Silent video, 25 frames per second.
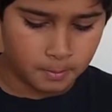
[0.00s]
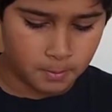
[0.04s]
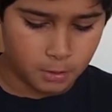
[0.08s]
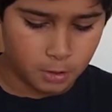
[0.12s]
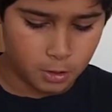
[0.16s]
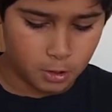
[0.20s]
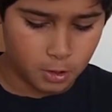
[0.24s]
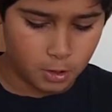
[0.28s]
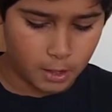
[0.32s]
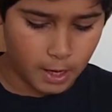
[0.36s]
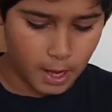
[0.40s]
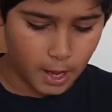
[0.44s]

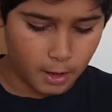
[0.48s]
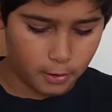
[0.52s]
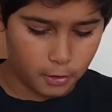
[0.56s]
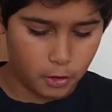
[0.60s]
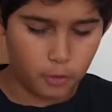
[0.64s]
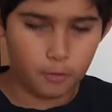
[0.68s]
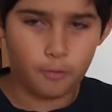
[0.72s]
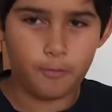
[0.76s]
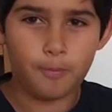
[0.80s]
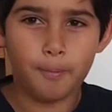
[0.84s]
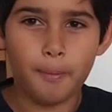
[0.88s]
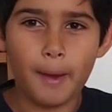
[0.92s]
So now
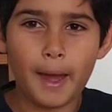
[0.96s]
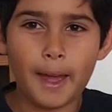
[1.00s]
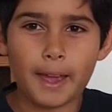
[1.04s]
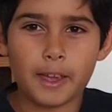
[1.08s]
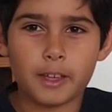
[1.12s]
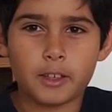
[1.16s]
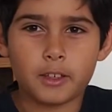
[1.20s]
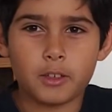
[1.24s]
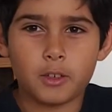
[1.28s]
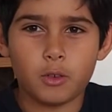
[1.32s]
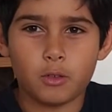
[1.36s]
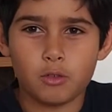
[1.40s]
you've
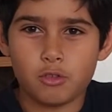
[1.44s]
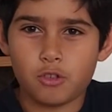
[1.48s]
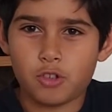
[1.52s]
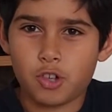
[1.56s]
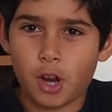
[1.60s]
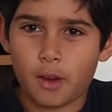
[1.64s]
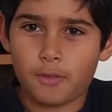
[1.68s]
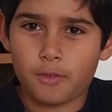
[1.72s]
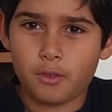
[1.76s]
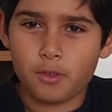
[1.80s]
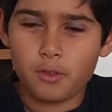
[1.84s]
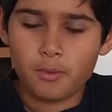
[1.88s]
made your
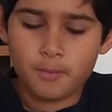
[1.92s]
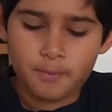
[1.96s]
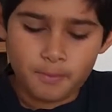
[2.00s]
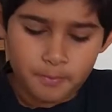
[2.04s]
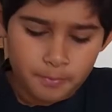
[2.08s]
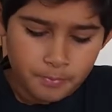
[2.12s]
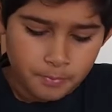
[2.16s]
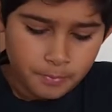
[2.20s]
jaffle